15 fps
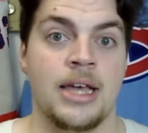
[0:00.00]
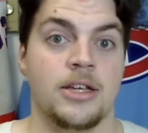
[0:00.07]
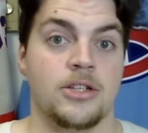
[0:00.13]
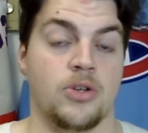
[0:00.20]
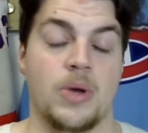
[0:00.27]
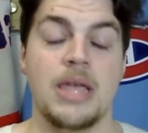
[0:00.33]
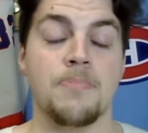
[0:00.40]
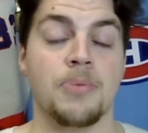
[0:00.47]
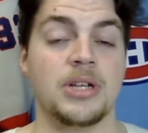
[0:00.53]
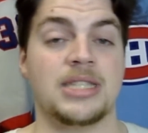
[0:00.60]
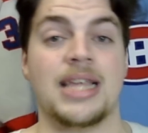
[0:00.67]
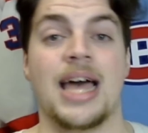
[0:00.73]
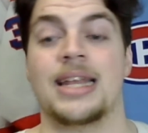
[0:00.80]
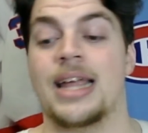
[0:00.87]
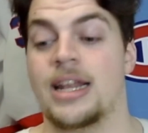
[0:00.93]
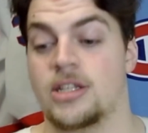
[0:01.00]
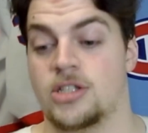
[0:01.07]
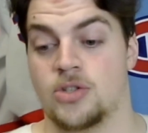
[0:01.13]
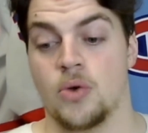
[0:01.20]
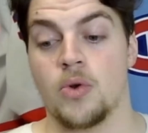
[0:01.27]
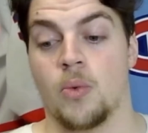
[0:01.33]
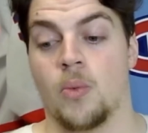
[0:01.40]
So he puts that in, it's
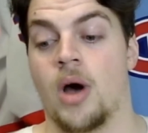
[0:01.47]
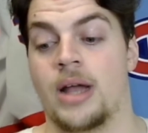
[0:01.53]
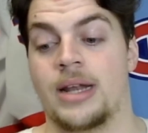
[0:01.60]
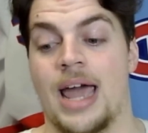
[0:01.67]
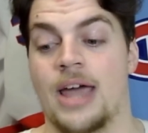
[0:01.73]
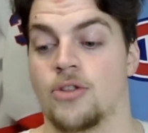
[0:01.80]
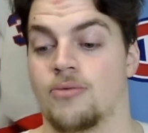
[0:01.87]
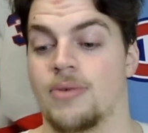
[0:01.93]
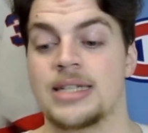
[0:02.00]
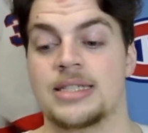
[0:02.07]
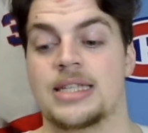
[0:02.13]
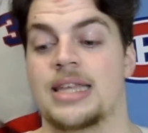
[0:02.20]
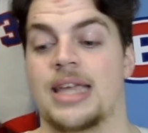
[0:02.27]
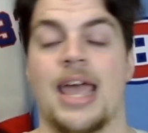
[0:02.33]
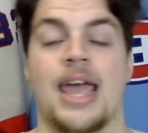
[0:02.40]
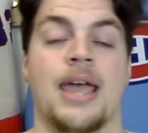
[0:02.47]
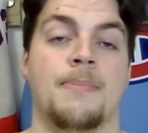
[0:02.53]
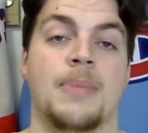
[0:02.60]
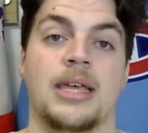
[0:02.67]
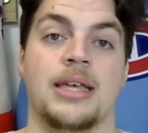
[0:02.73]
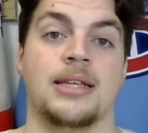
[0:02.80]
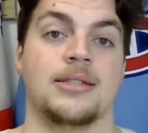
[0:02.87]
2-1, and the rest of the game
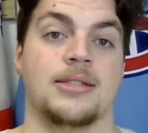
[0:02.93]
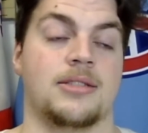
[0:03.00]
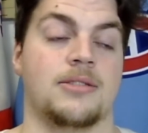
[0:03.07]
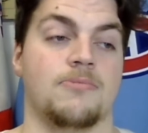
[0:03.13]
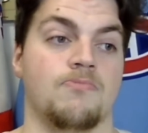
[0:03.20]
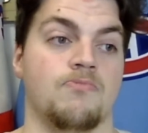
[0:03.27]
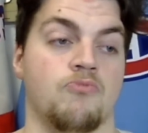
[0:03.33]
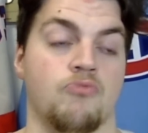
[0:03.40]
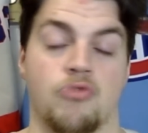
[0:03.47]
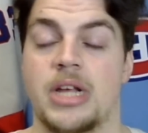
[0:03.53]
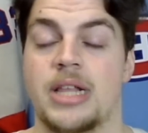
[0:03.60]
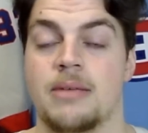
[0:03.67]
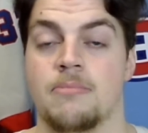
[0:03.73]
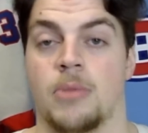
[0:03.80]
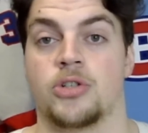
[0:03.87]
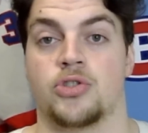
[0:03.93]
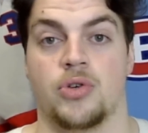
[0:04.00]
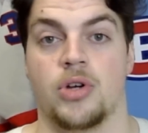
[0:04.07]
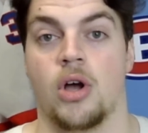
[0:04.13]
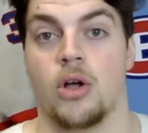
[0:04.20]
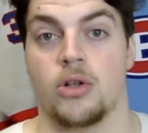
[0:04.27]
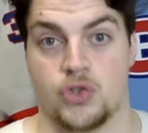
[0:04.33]
is really
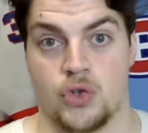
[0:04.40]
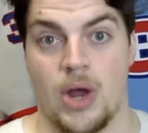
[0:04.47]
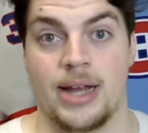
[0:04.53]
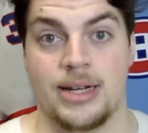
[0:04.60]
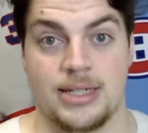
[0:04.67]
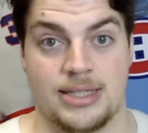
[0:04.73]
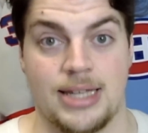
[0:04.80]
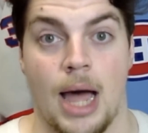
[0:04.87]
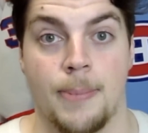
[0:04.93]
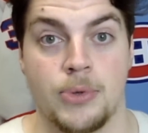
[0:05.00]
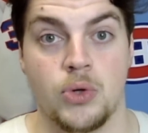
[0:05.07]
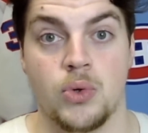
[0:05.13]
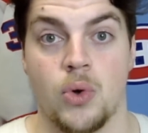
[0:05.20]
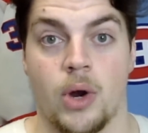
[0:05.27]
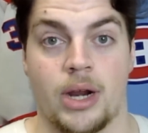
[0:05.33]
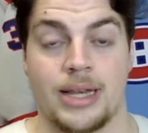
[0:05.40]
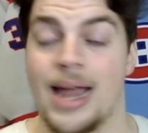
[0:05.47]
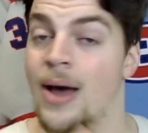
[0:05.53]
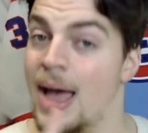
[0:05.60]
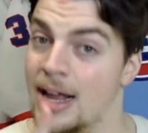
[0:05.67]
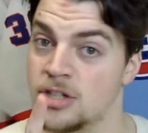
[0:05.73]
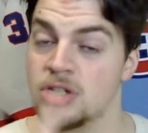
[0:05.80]
Montreal trying to stop New York.
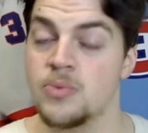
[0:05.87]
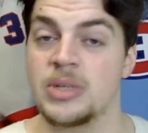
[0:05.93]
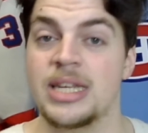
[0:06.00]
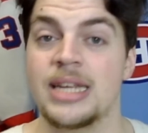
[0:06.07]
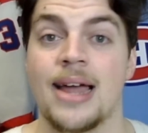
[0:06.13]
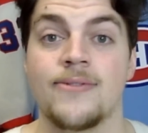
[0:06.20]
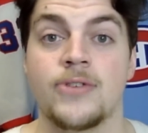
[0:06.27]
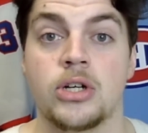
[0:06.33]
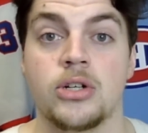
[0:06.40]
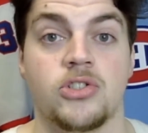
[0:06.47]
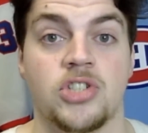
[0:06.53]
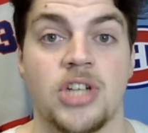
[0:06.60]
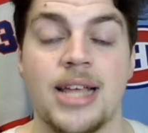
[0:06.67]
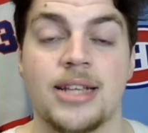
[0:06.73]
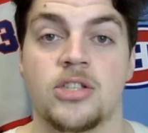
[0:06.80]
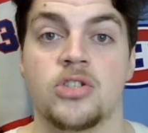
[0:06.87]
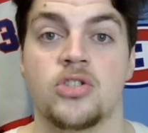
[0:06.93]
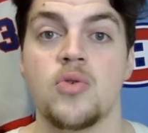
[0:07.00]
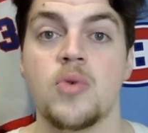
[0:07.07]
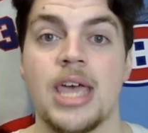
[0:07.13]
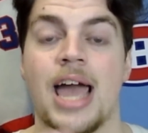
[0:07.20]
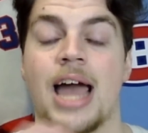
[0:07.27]
Now, actually, we did have a good chance.
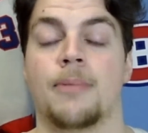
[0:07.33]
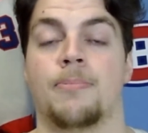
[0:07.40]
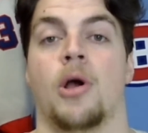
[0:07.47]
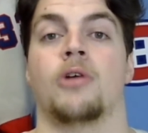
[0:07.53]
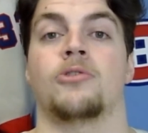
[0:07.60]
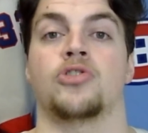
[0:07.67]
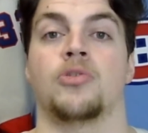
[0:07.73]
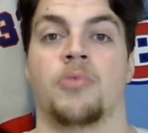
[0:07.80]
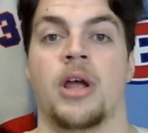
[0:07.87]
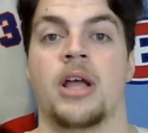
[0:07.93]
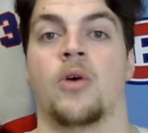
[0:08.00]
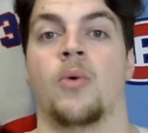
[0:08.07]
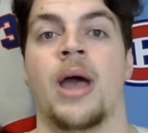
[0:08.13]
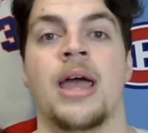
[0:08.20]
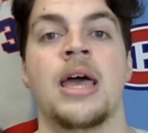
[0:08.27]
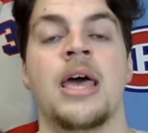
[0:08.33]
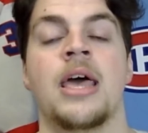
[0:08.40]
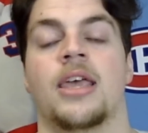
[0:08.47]
Suzuki had a partial breakaway.